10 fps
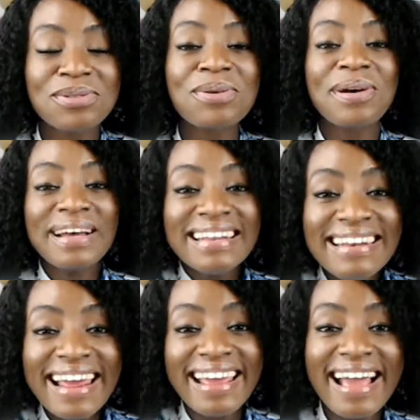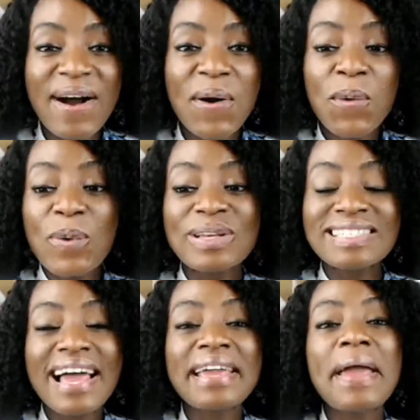So Leah
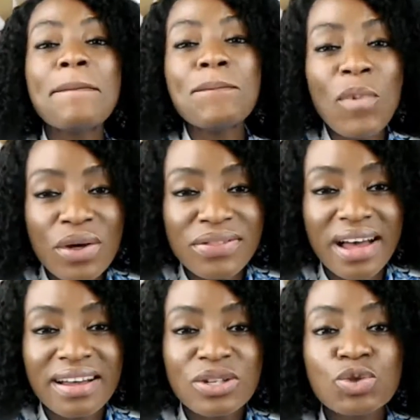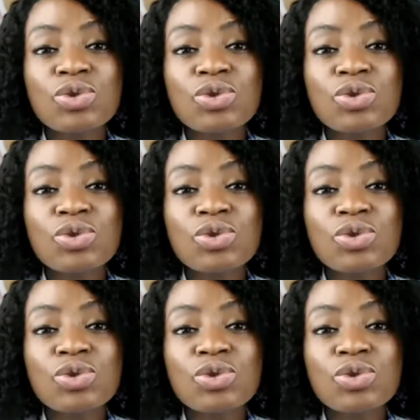was like a mother